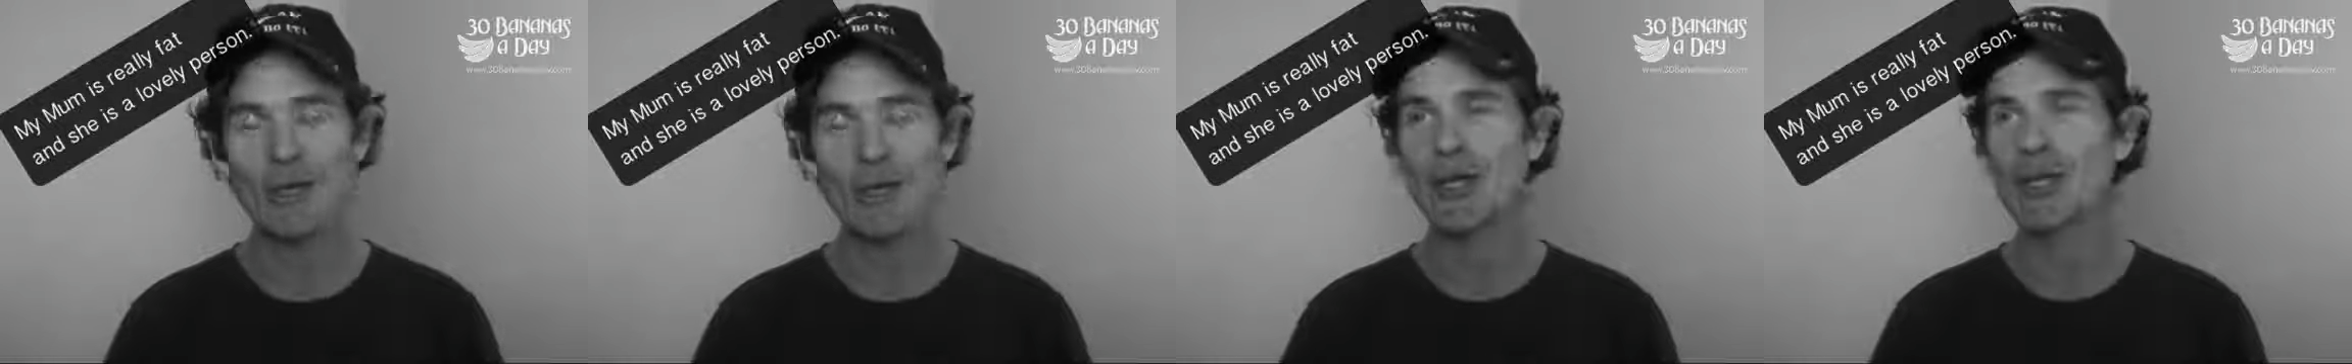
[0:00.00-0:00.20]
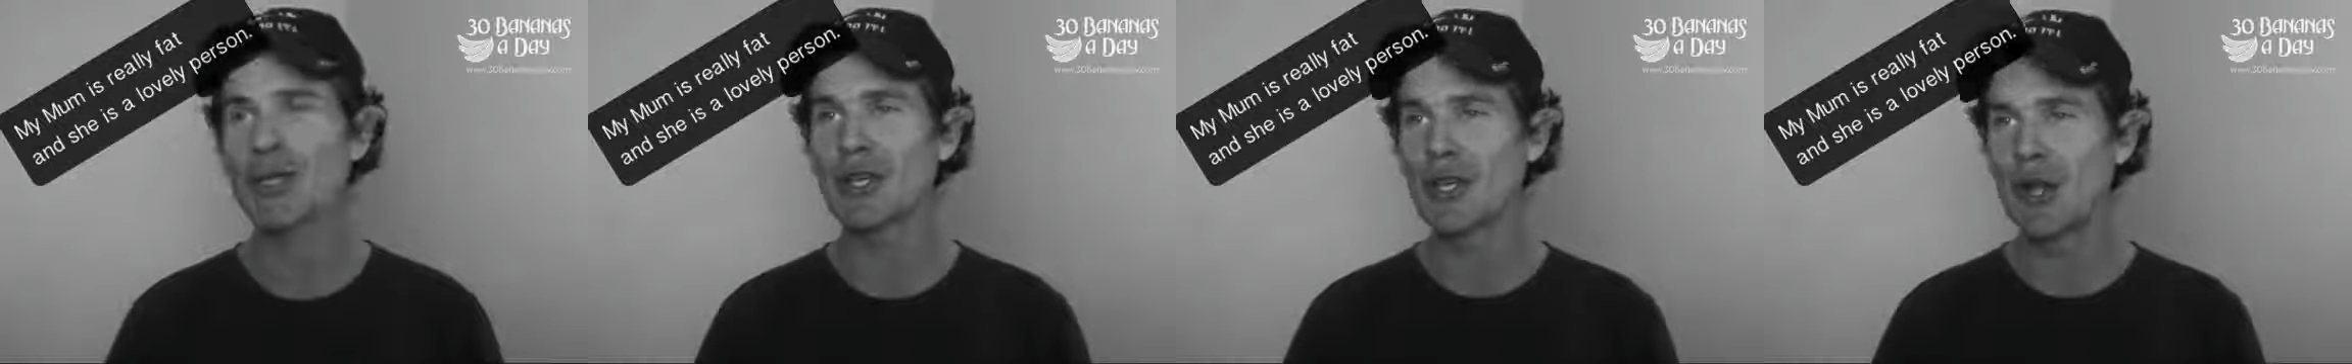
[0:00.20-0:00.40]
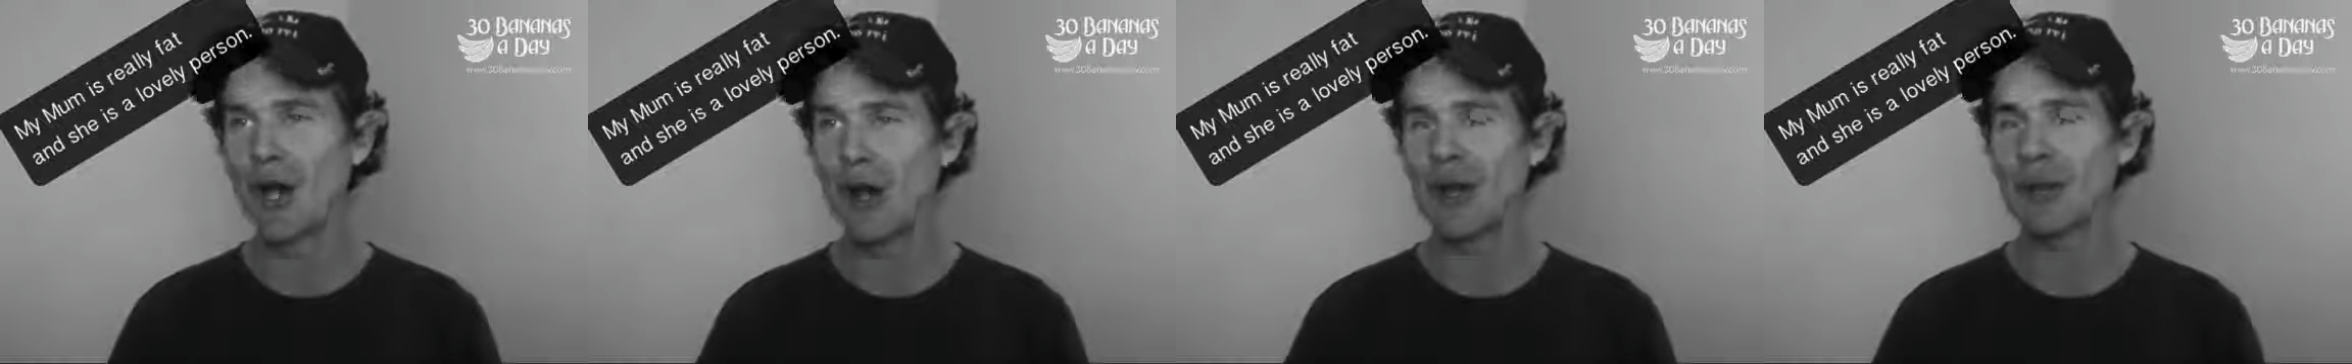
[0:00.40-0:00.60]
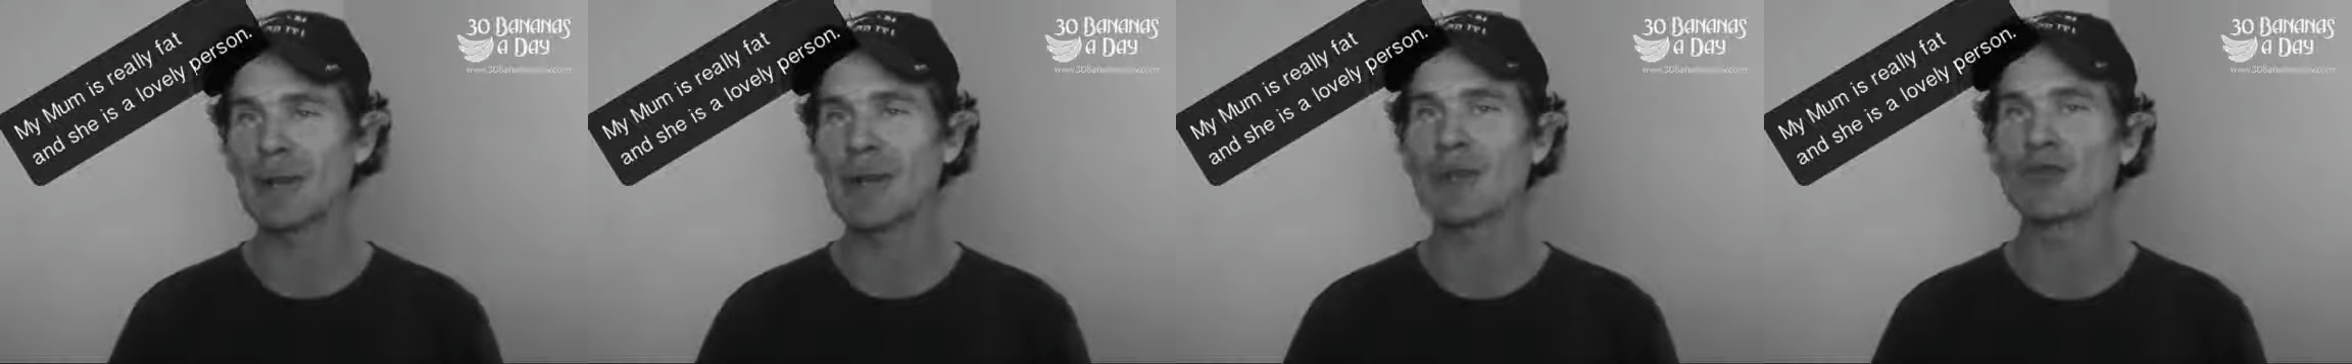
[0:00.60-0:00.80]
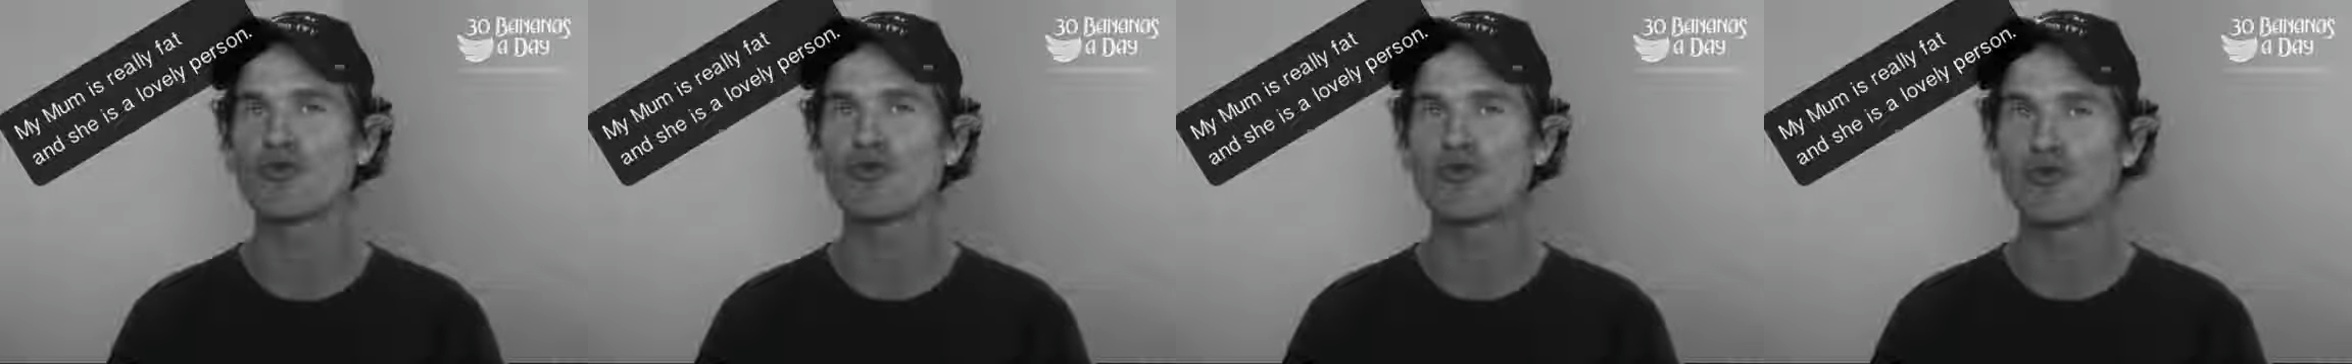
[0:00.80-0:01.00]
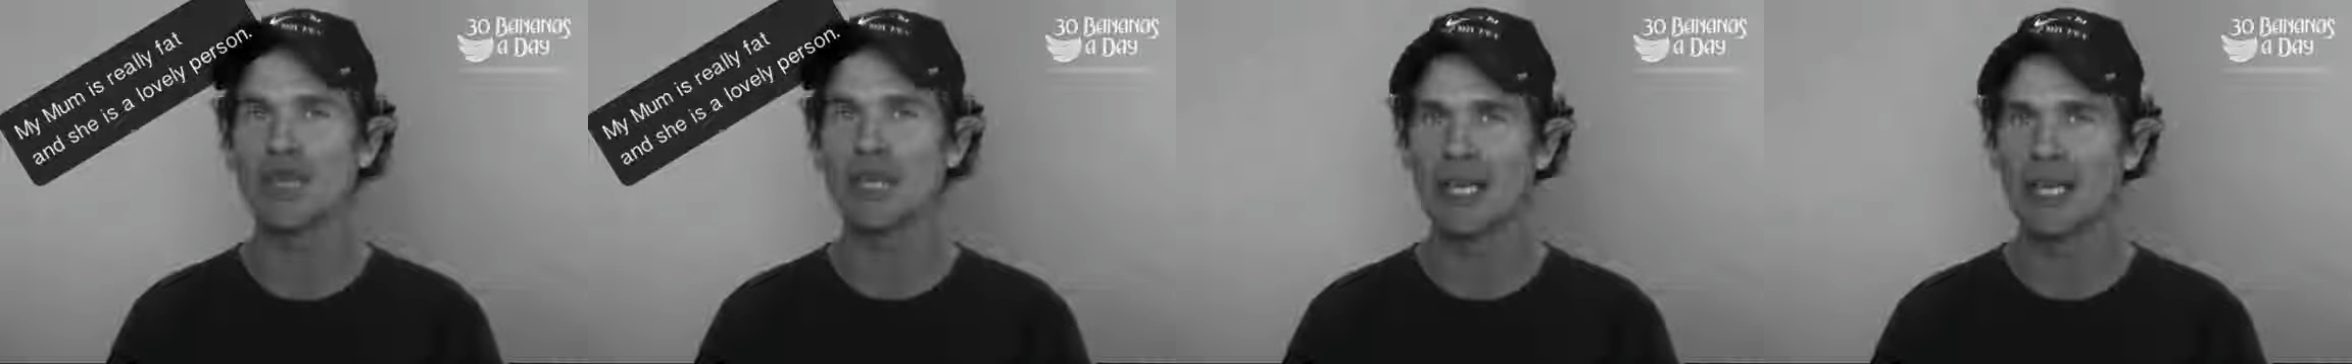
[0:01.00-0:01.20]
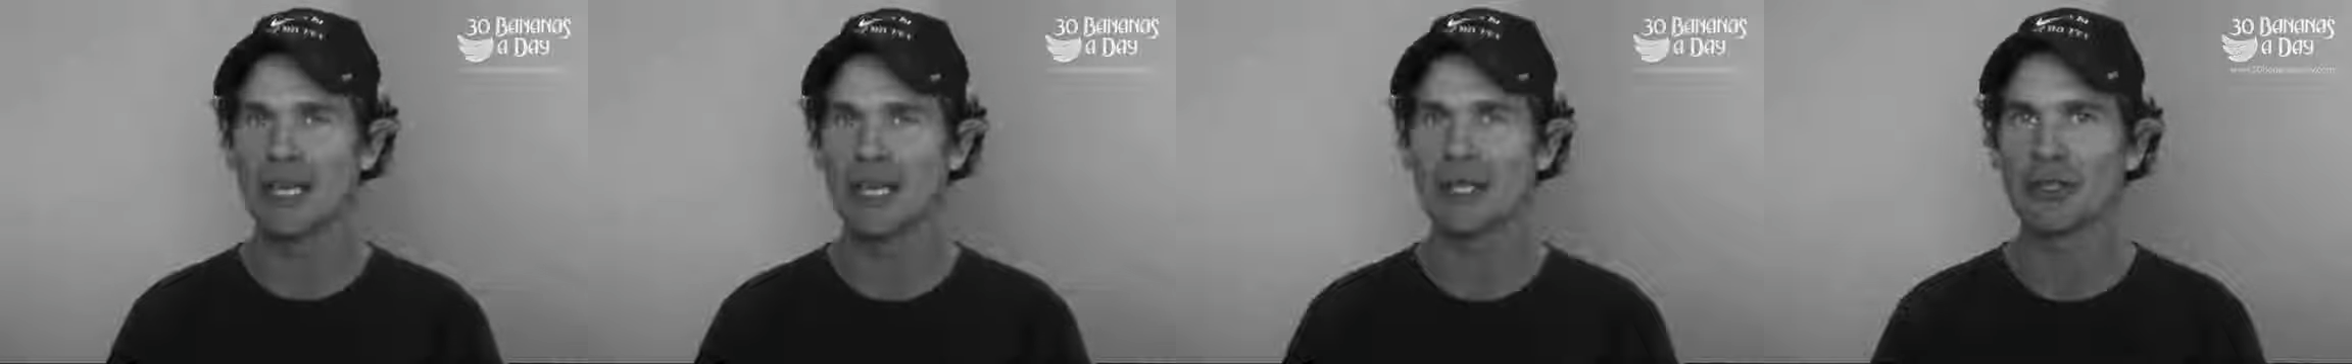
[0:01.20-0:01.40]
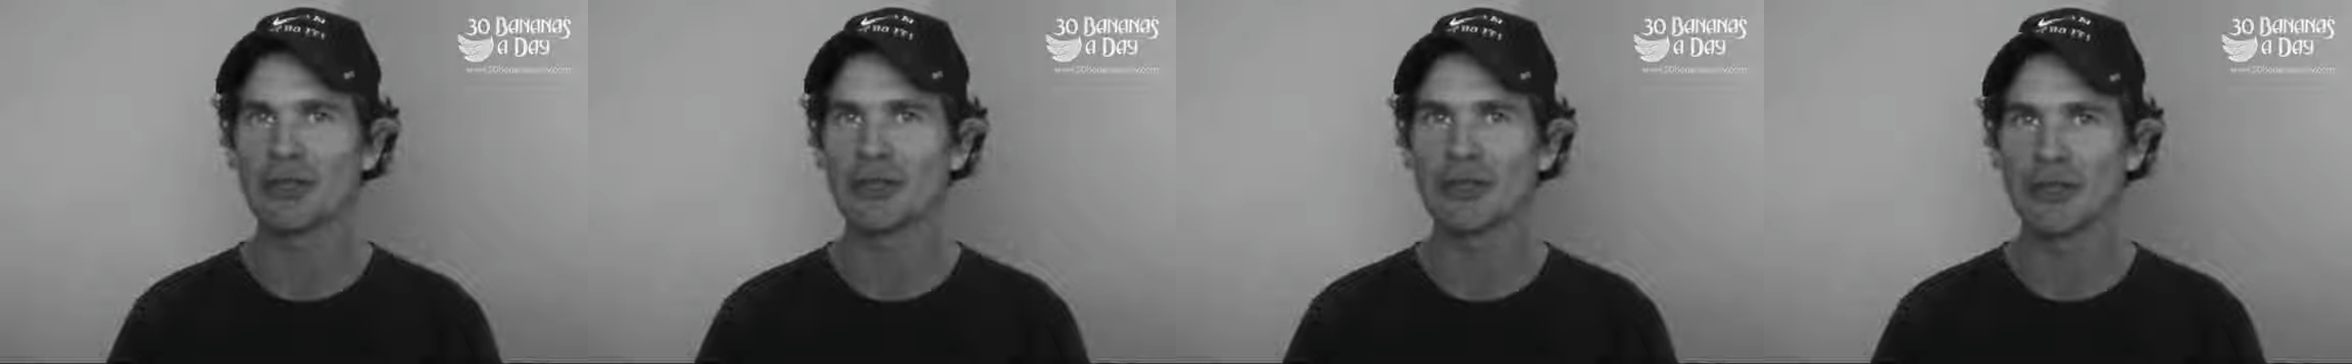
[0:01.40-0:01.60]
you got to be
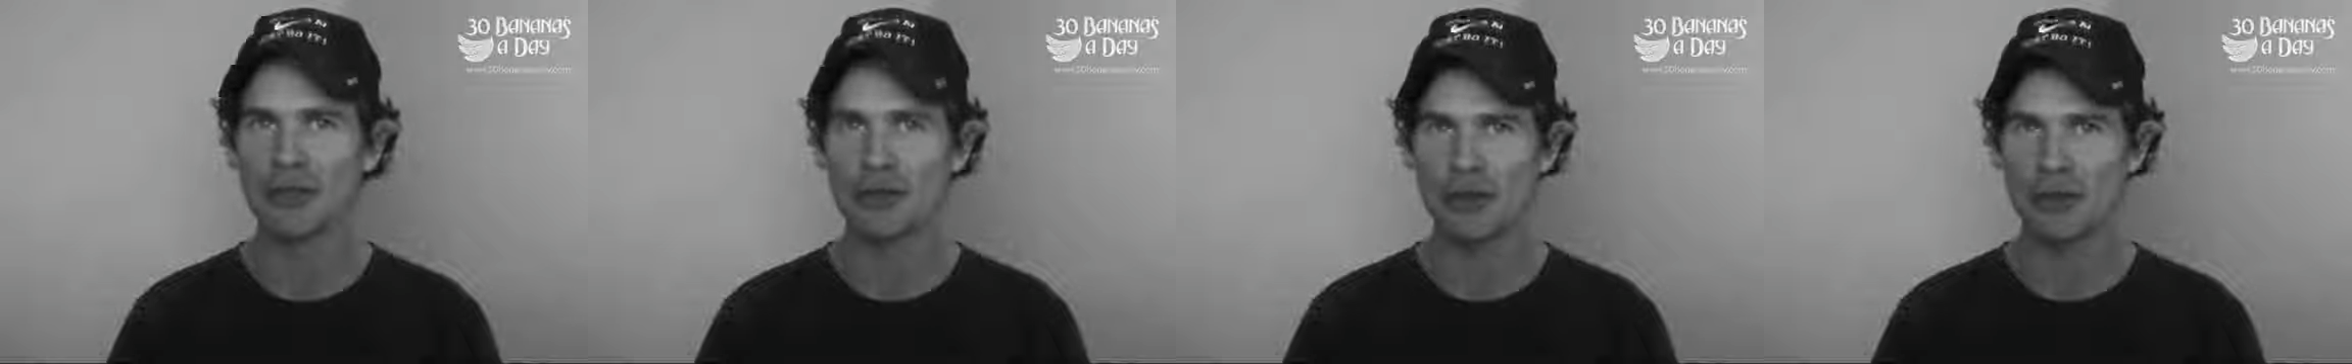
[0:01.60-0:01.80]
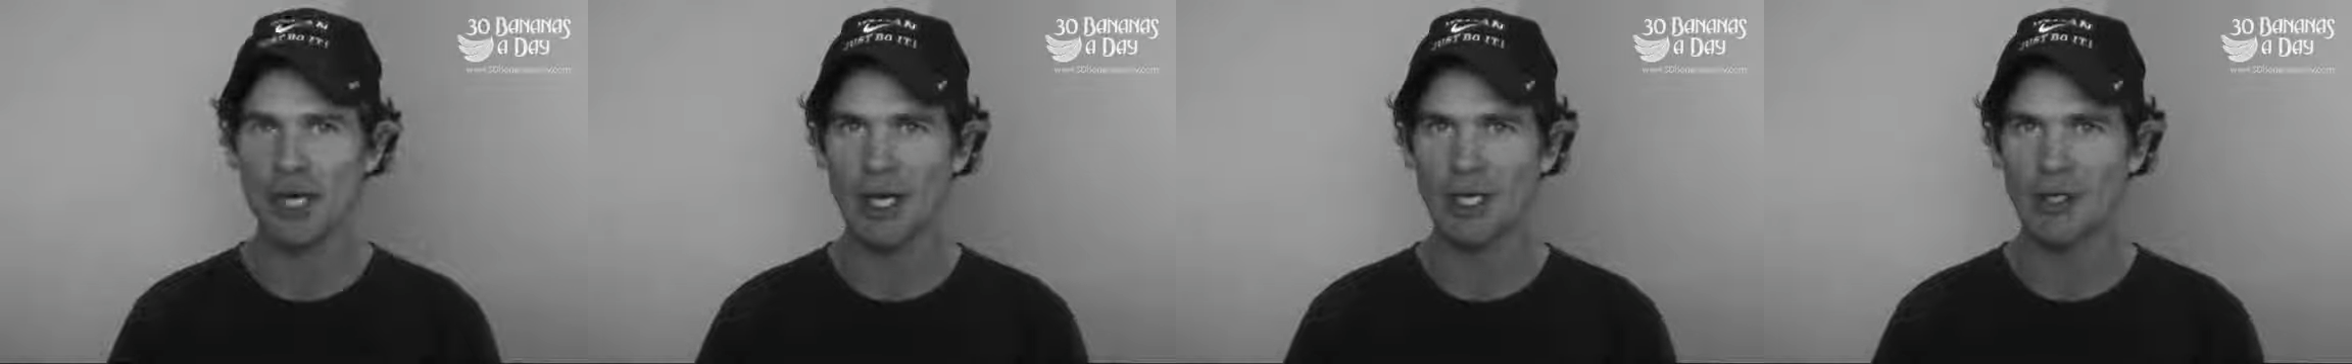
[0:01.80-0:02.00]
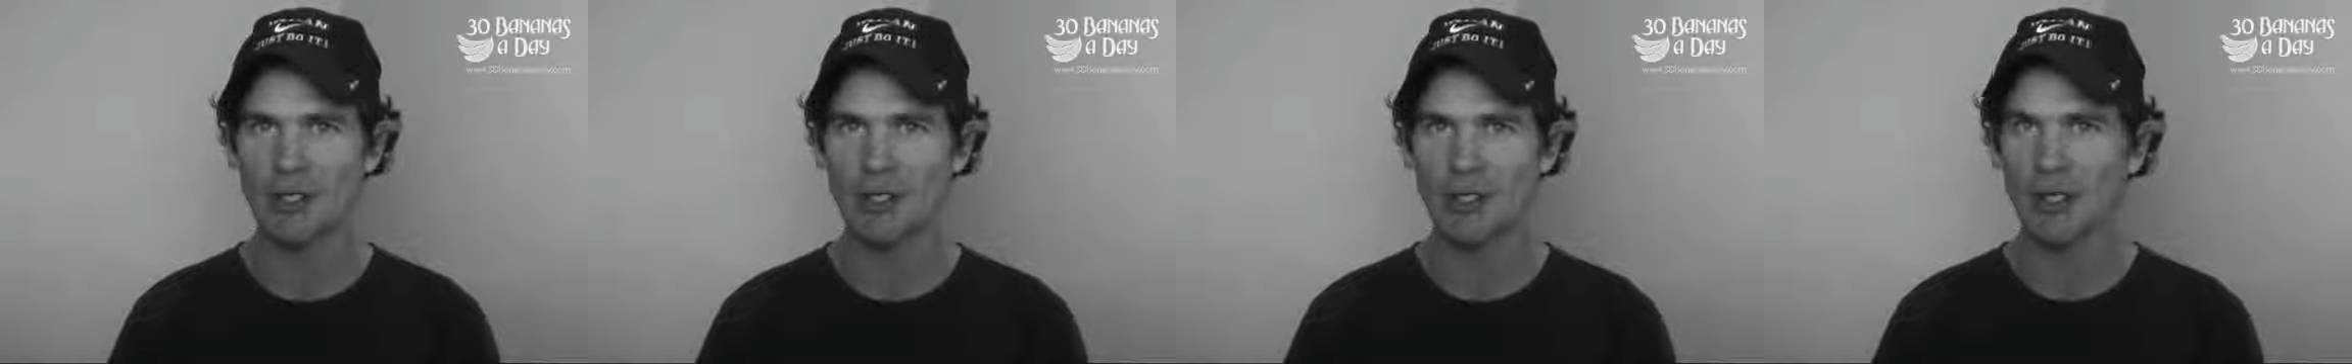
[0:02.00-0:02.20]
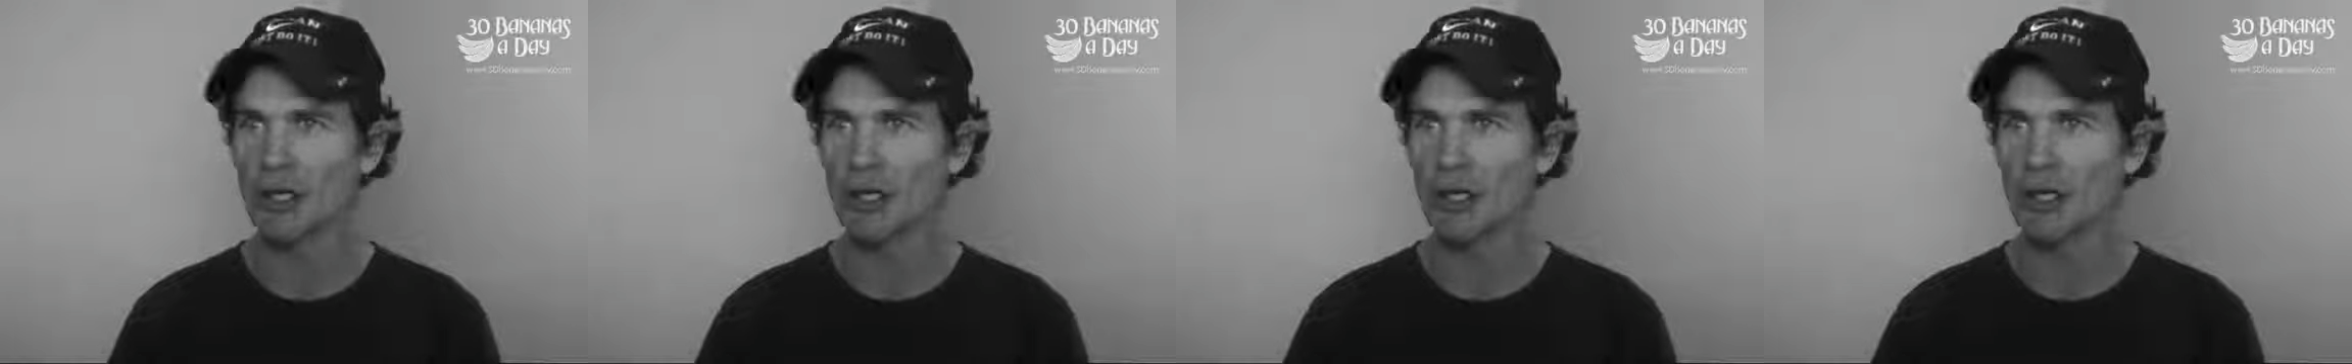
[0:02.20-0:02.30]
really strict.